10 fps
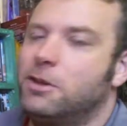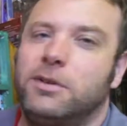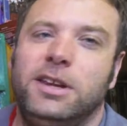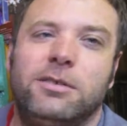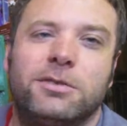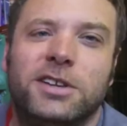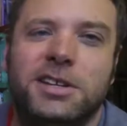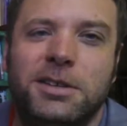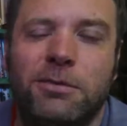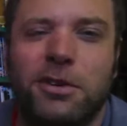one here was
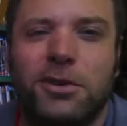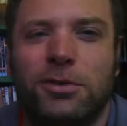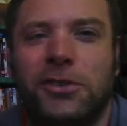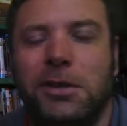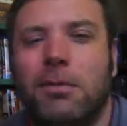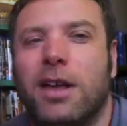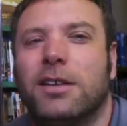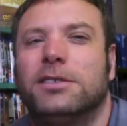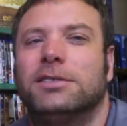actually very sort of similar.